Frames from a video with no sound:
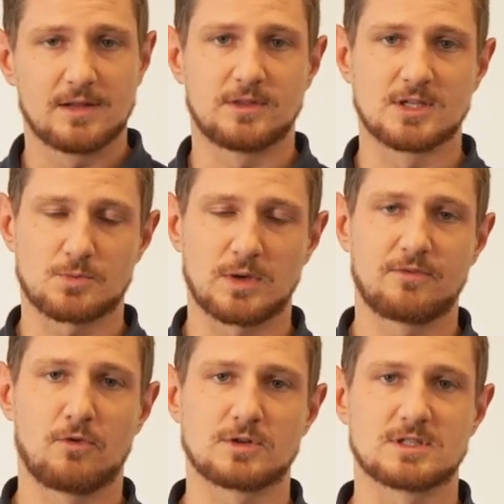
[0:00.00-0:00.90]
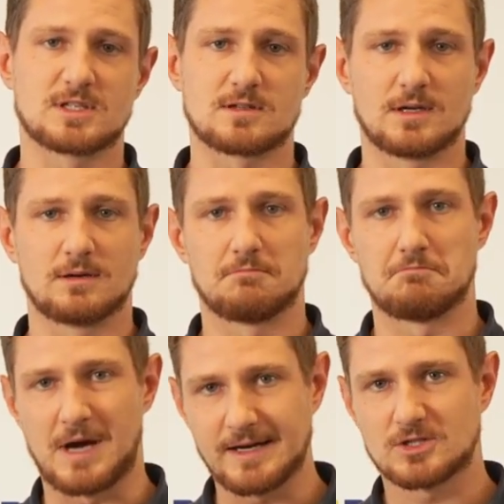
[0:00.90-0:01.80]
the spring forces
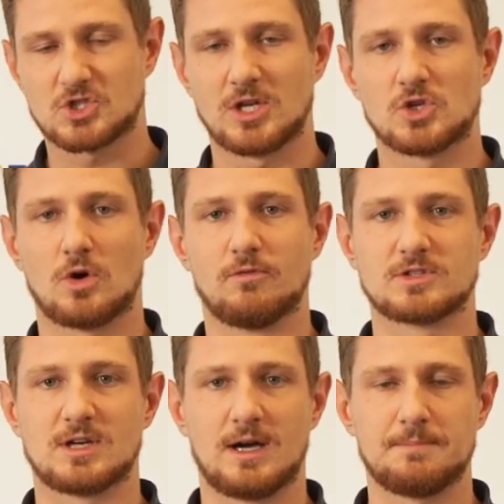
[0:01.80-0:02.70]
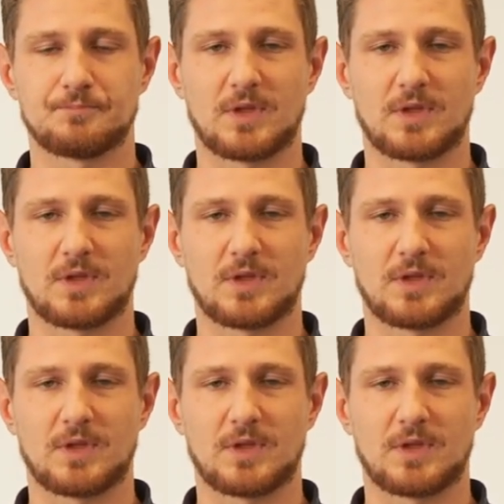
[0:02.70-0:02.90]
might change over time